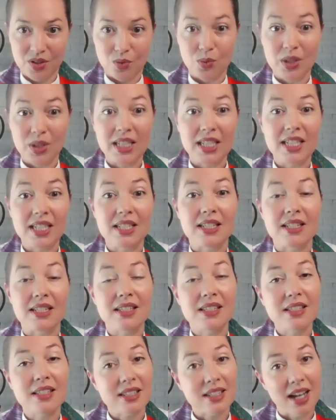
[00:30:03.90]
we need to
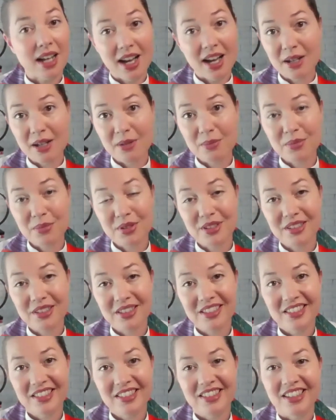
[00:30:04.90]
stop
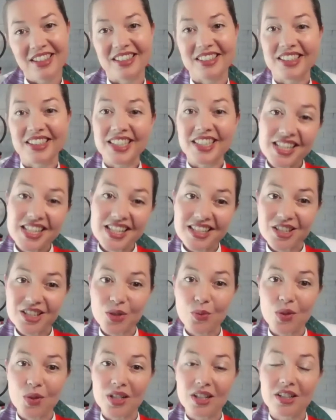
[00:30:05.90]
and listen
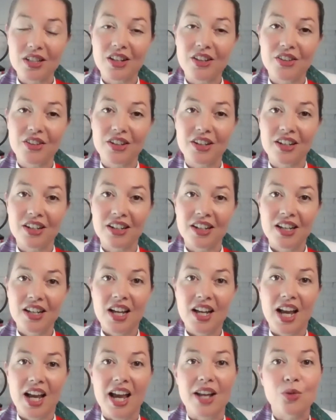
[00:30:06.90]
to one another
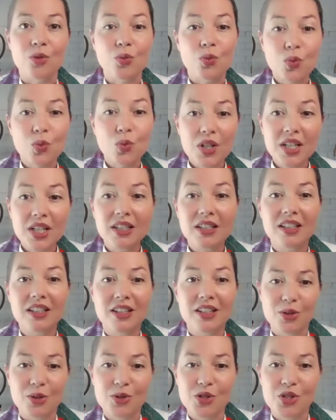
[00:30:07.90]
and
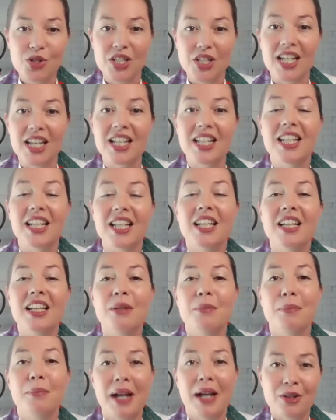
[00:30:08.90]
renegotiate
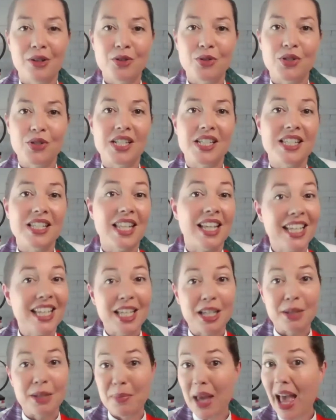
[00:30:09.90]
boundaries that
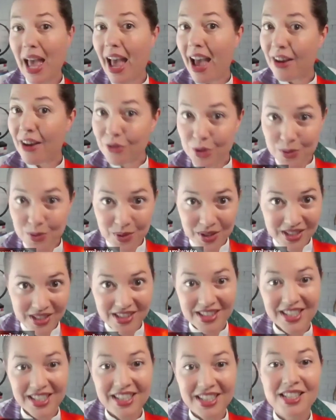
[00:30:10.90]
keep
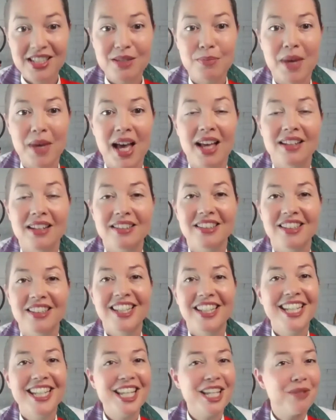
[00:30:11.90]
everyone's needs met,
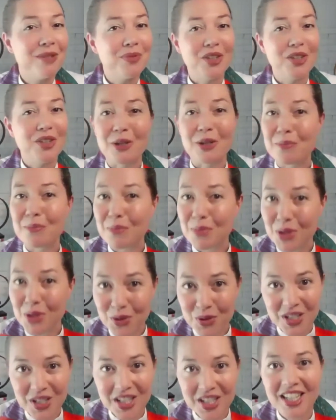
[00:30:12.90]
keep the
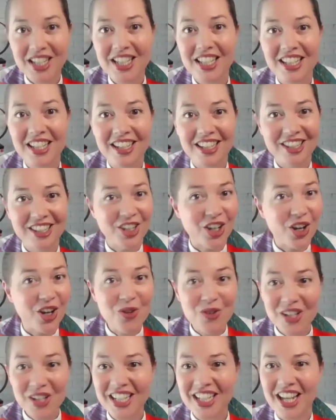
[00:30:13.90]
community
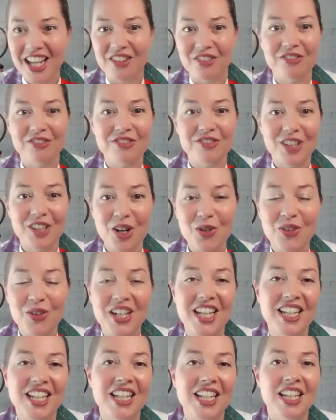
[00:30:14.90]
going and
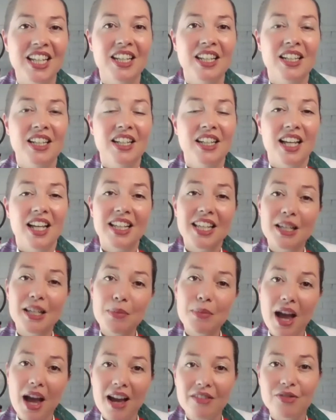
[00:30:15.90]
flowing, and
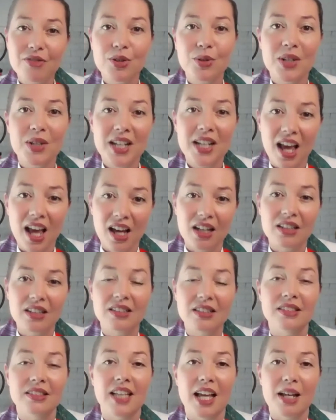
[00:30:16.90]
keep everyone
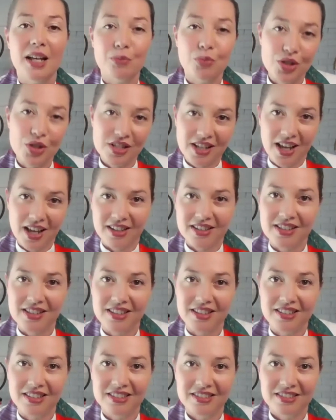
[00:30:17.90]
held and
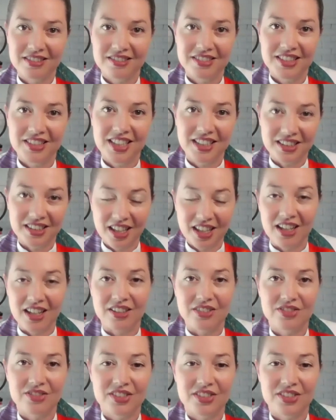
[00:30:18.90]
protected in love.